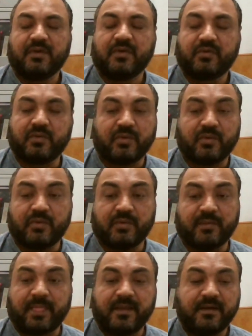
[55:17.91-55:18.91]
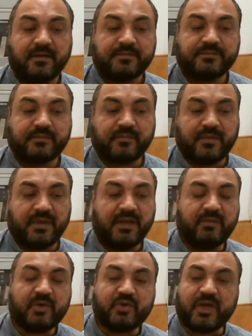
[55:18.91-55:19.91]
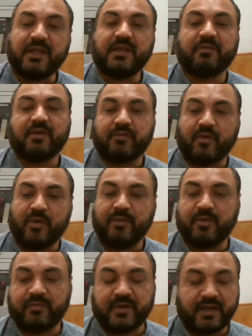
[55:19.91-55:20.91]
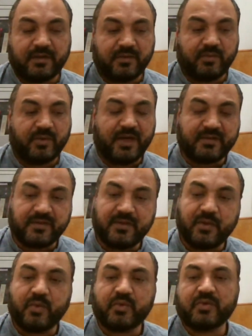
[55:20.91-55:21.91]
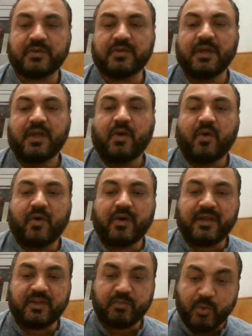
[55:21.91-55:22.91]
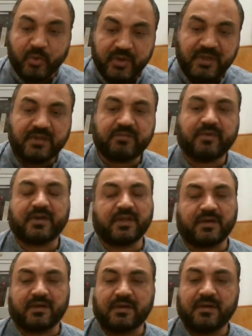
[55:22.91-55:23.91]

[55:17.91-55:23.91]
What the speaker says: So never shy away from, in fact, asking the question or exploring it further.